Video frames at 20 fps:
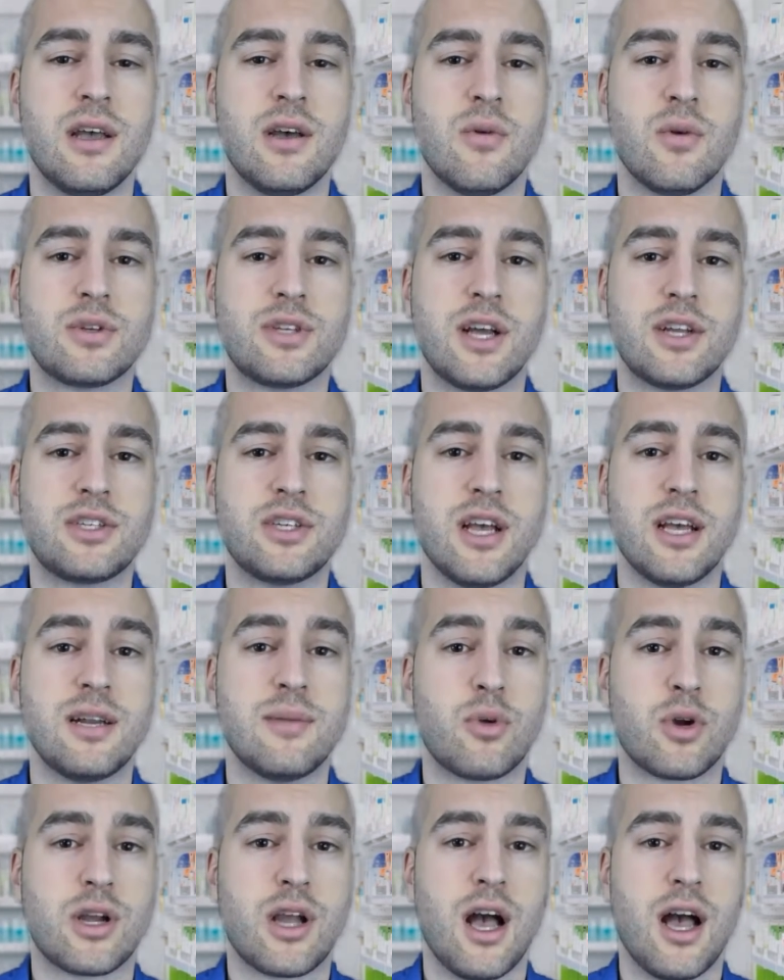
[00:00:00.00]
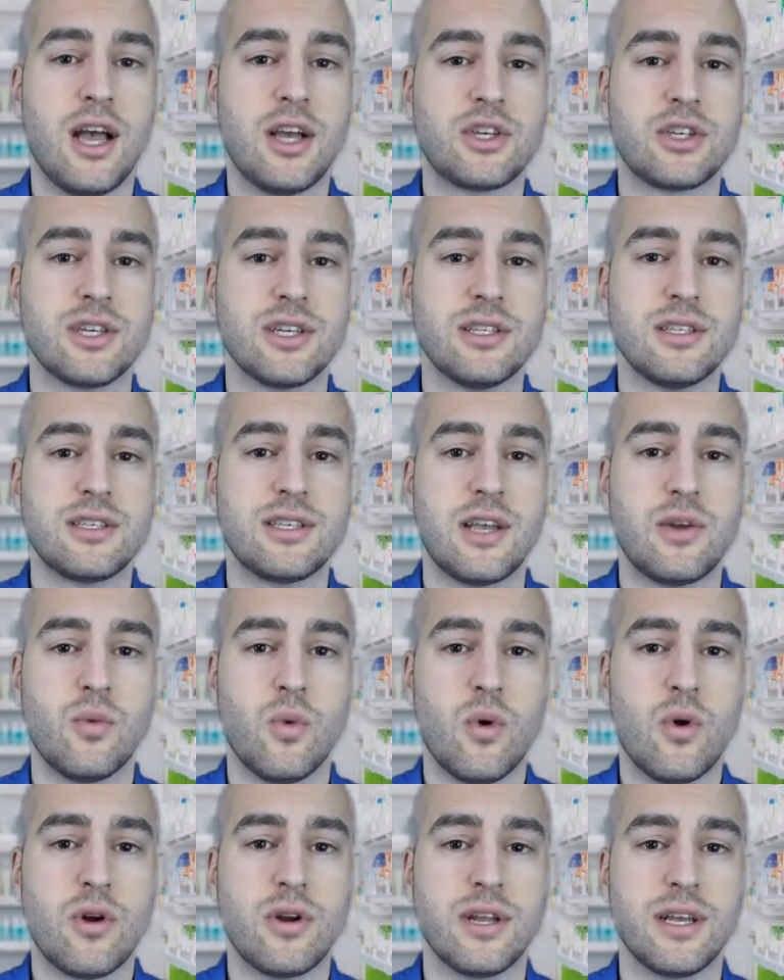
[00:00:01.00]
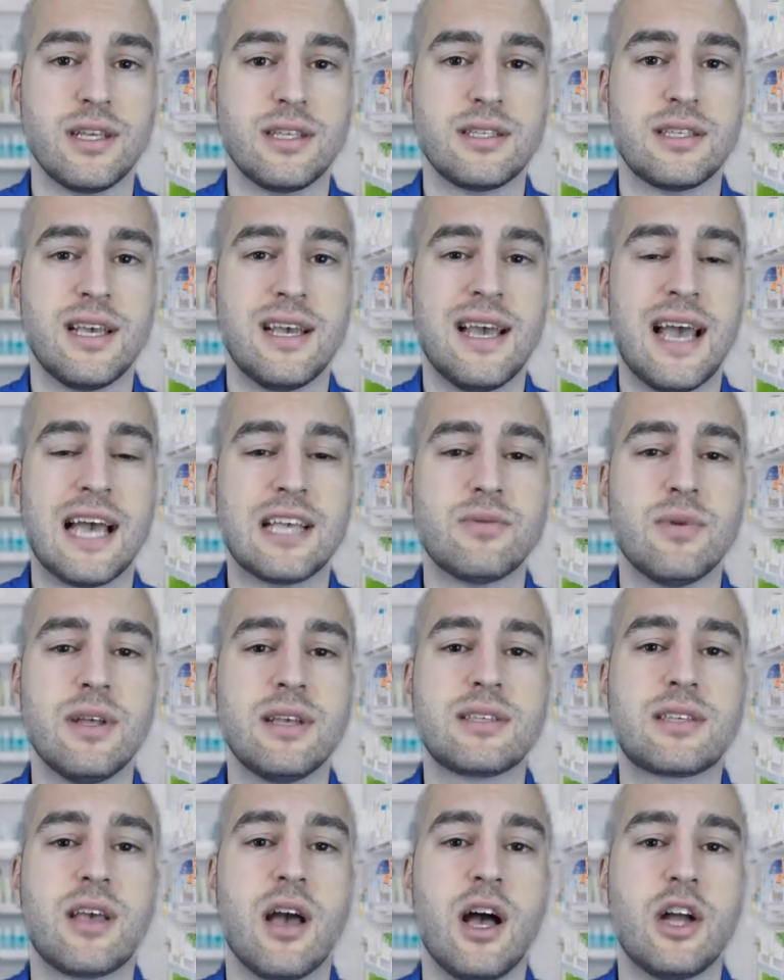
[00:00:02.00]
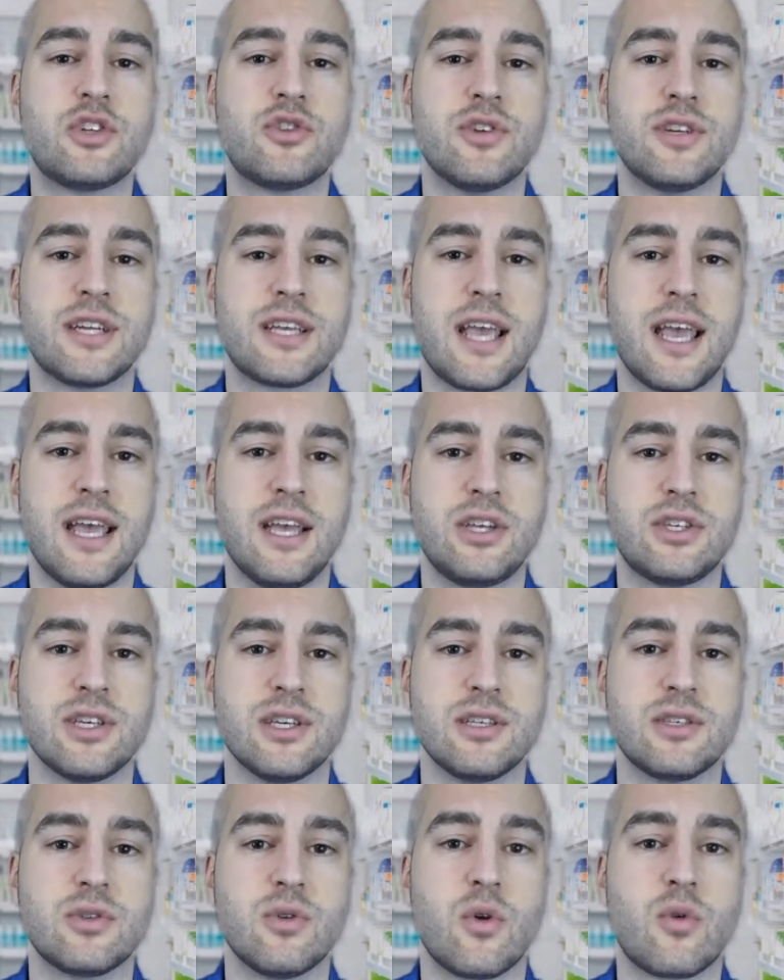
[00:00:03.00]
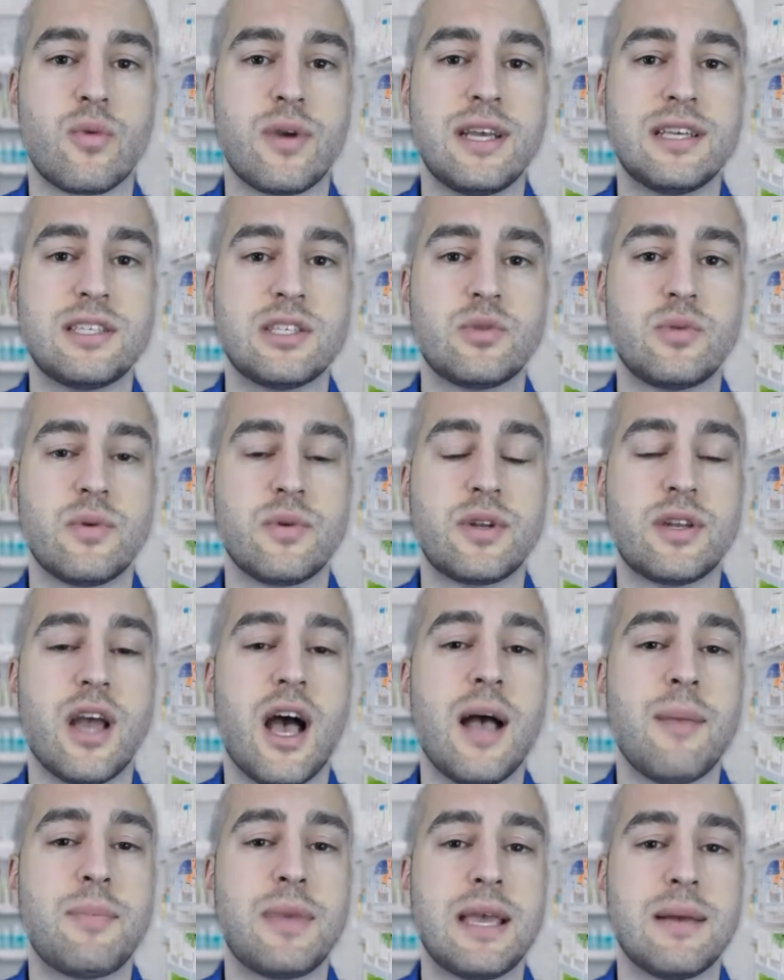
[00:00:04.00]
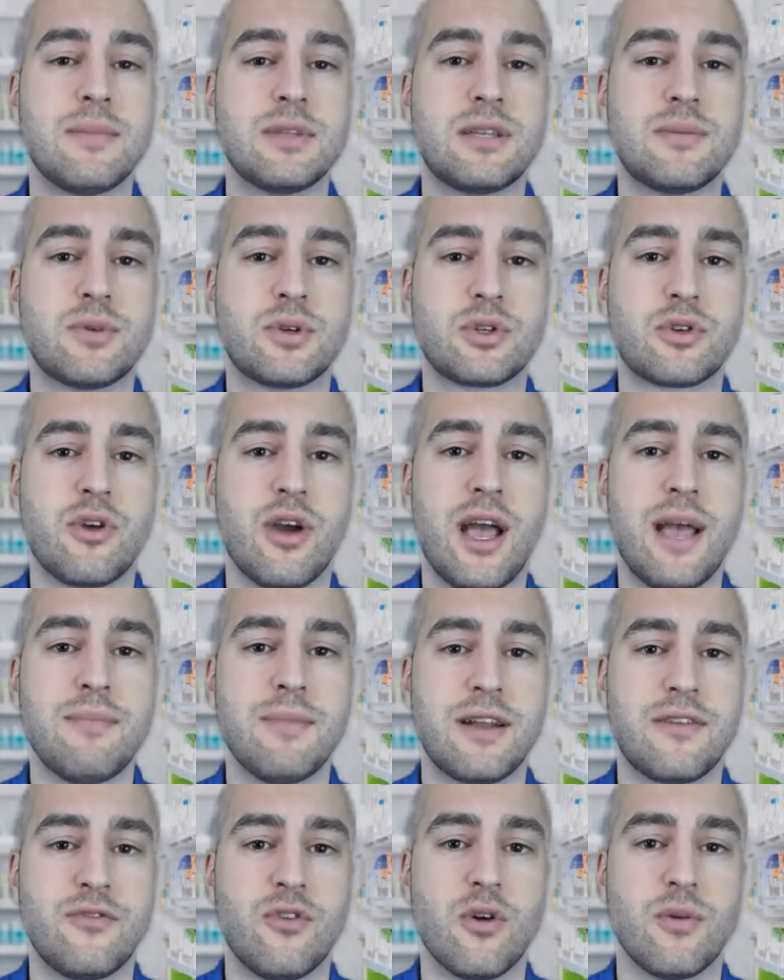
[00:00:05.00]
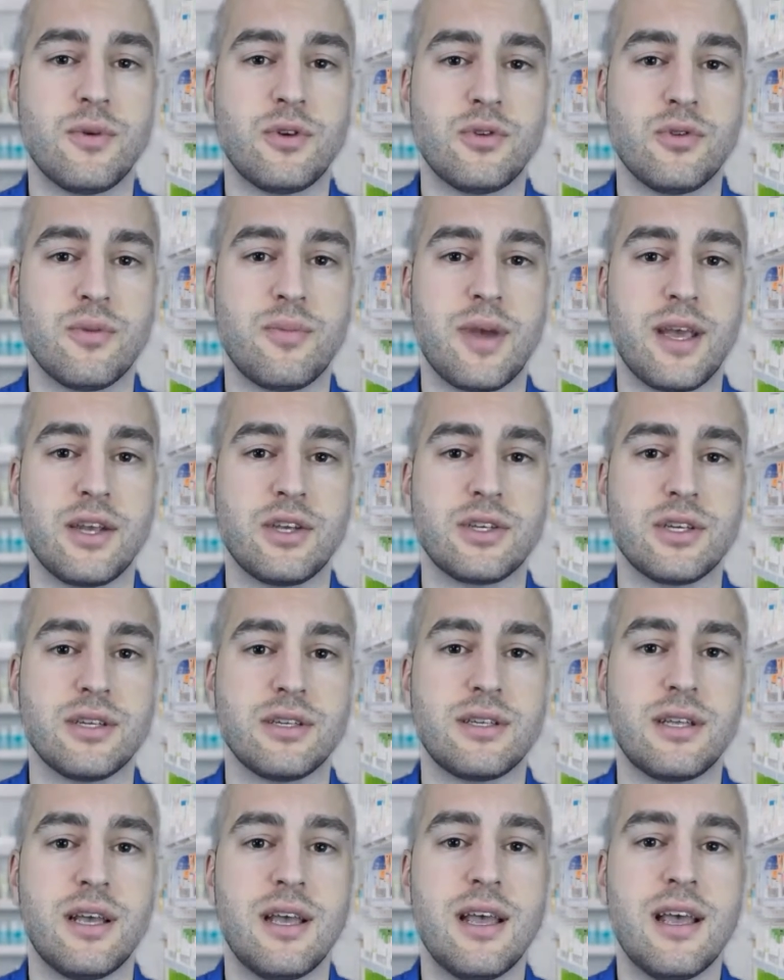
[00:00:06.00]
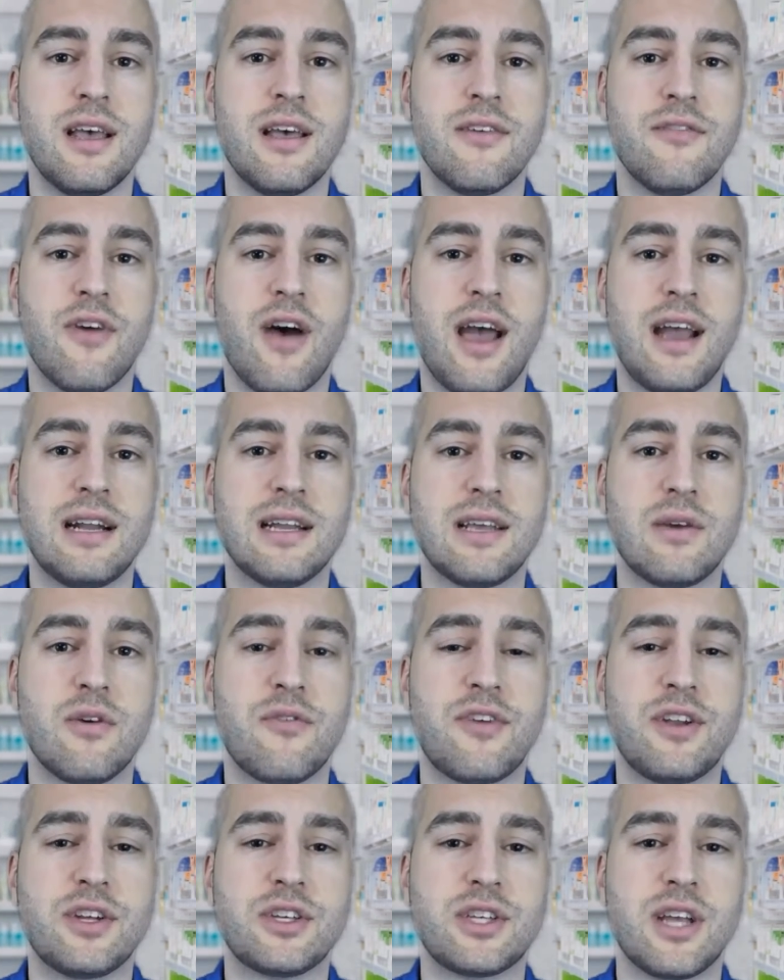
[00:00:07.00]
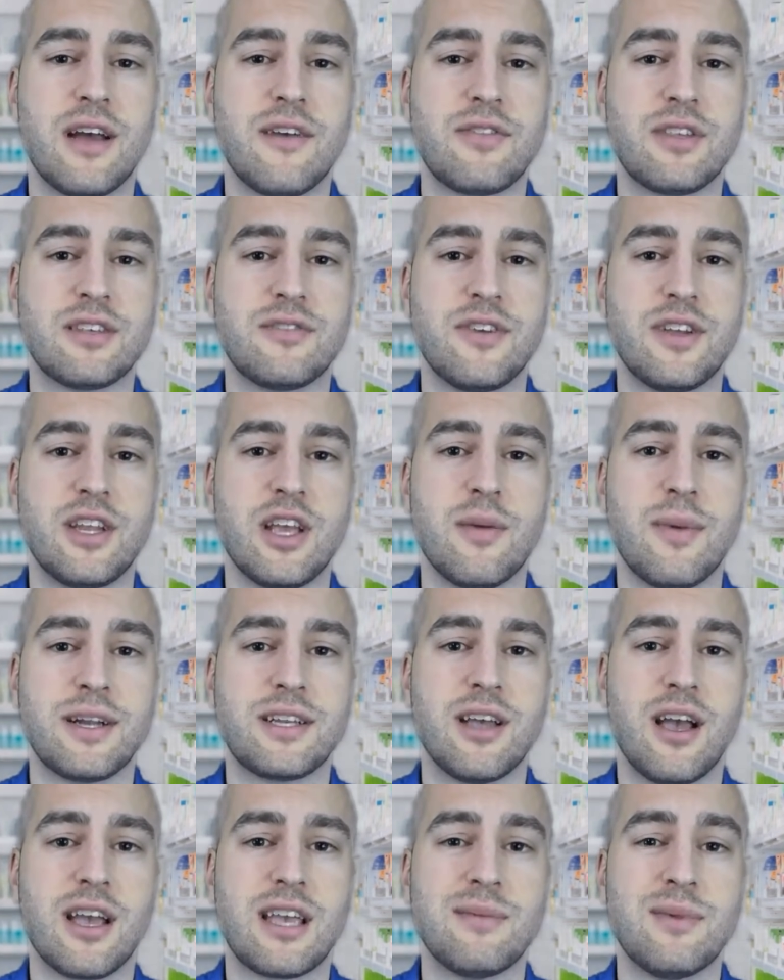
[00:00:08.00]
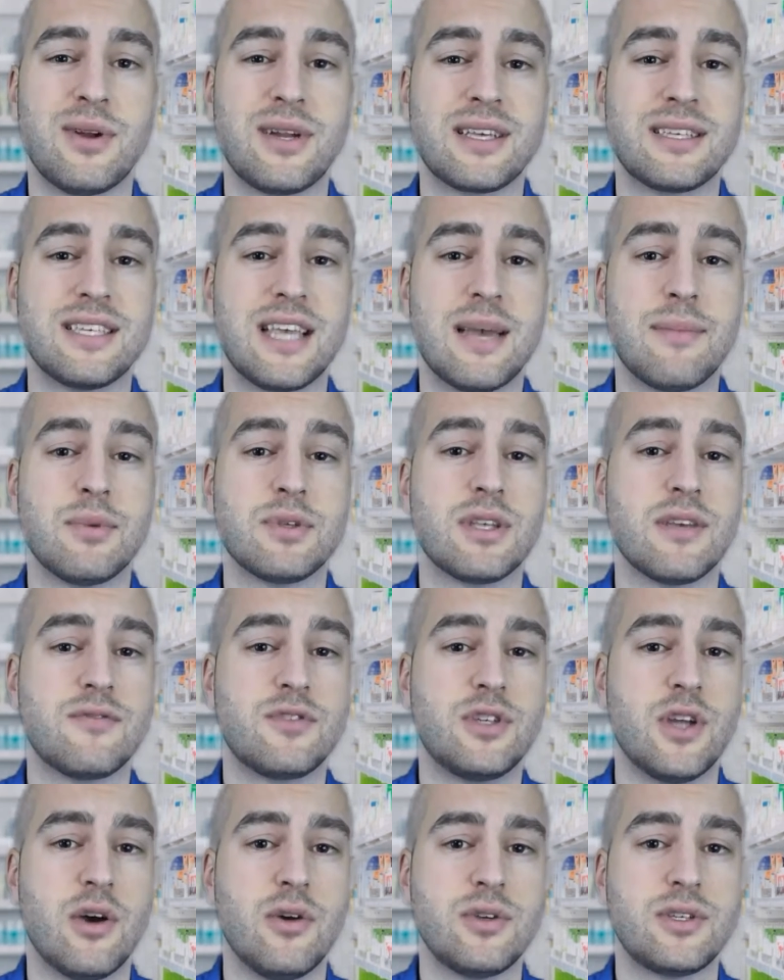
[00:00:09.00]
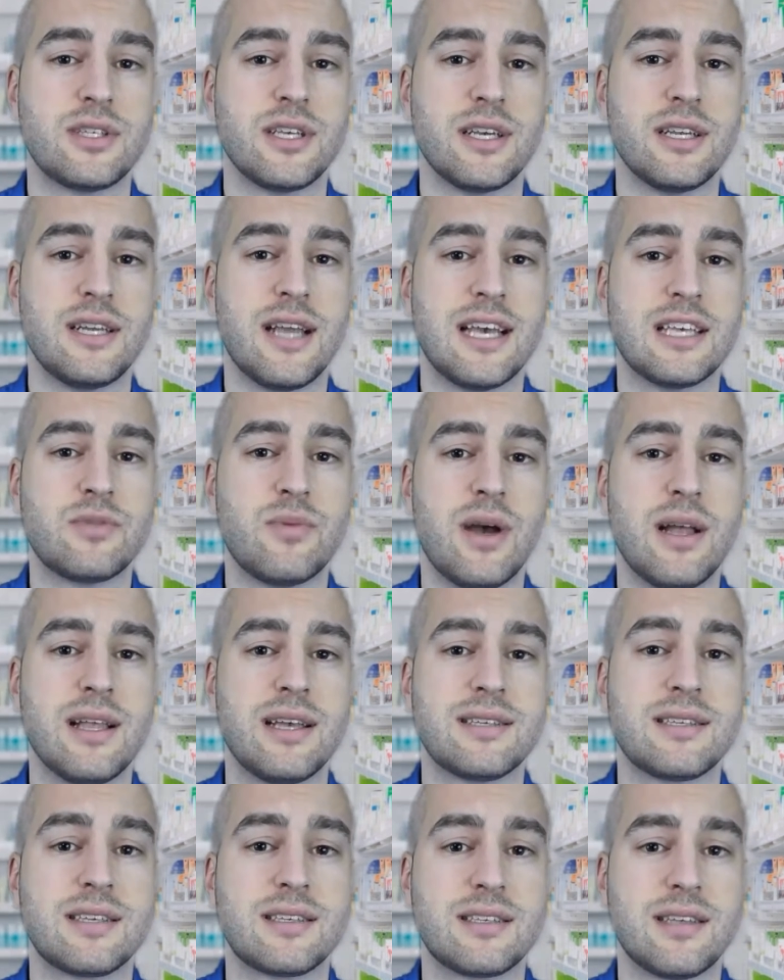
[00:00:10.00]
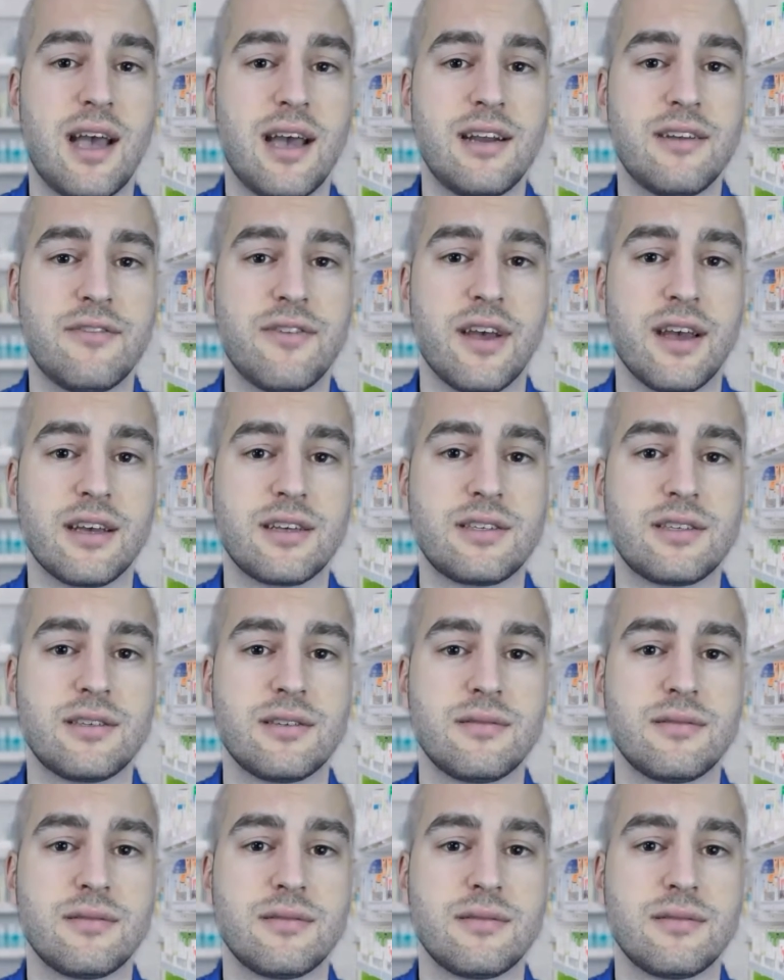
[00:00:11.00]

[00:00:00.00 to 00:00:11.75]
We'll touch on precautions and warnings, as well as contraindications or reasons we would not be able to prescribe metformin to a patient. Finally, we'll finish off this video by talking about examples of dosing as well as side effects.